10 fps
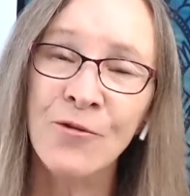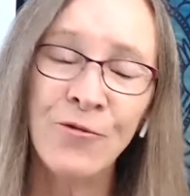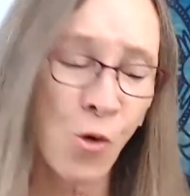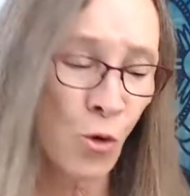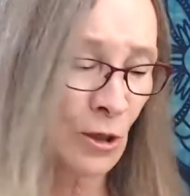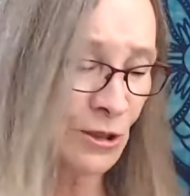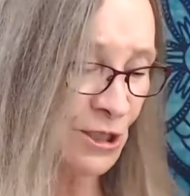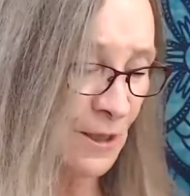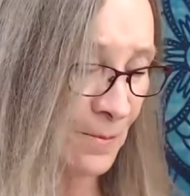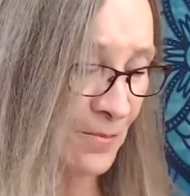
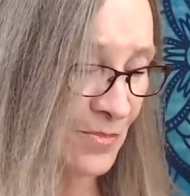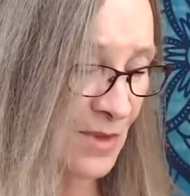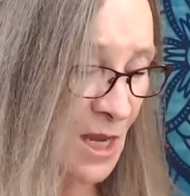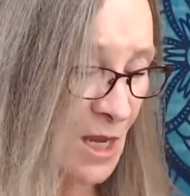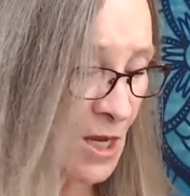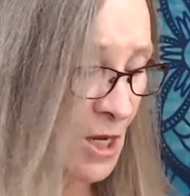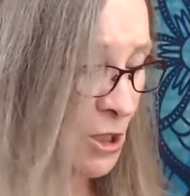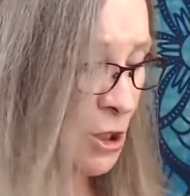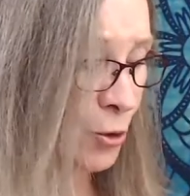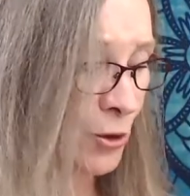forge
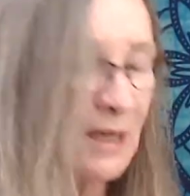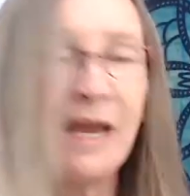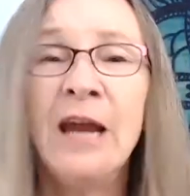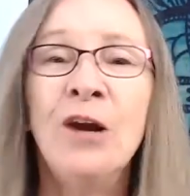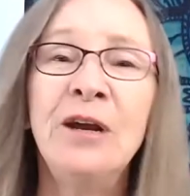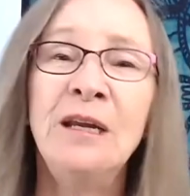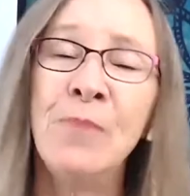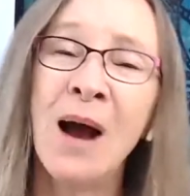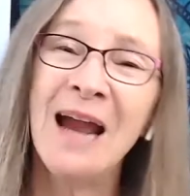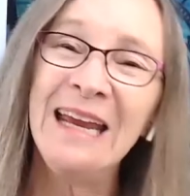you're carried
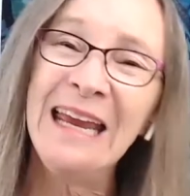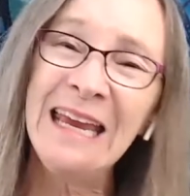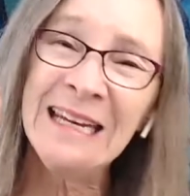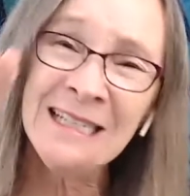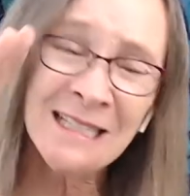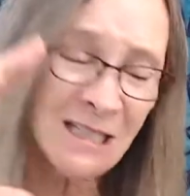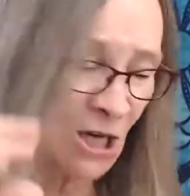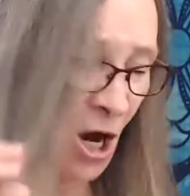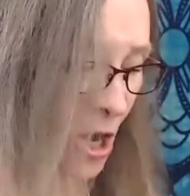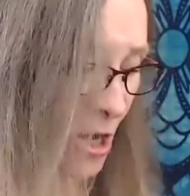by hidden
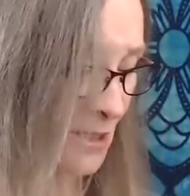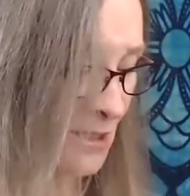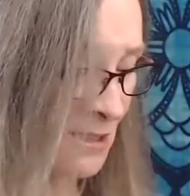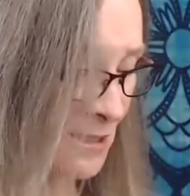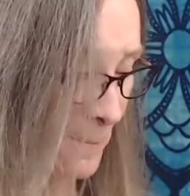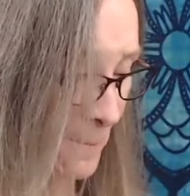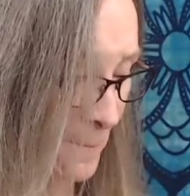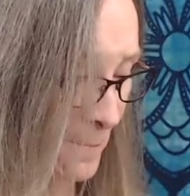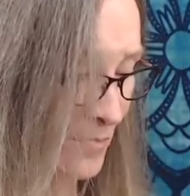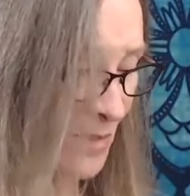tongues
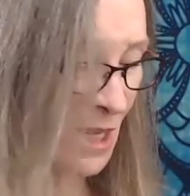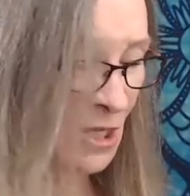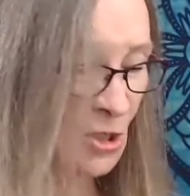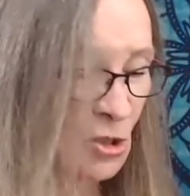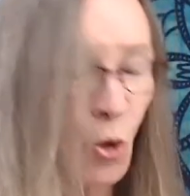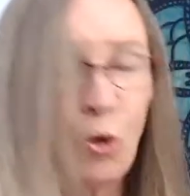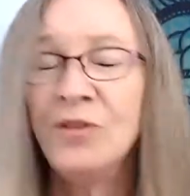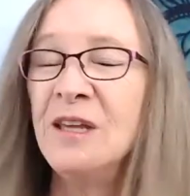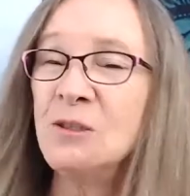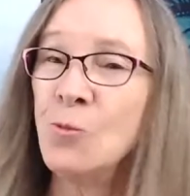toward
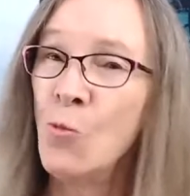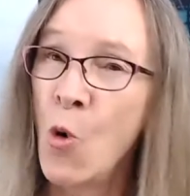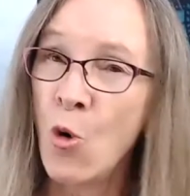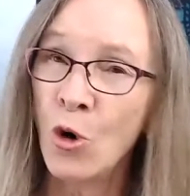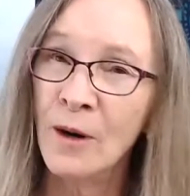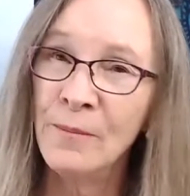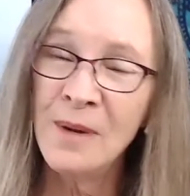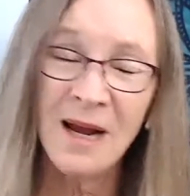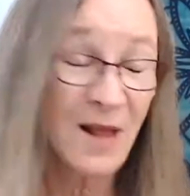this warm,